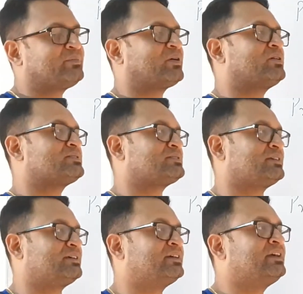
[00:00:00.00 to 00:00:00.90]
Because
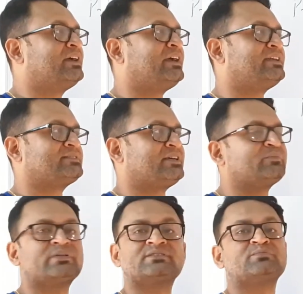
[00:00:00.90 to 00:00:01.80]
it is in
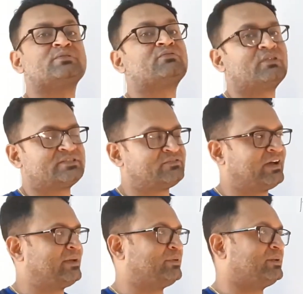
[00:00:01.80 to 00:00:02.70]
principle
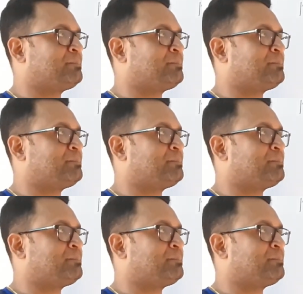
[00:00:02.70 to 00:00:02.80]
falsifiable,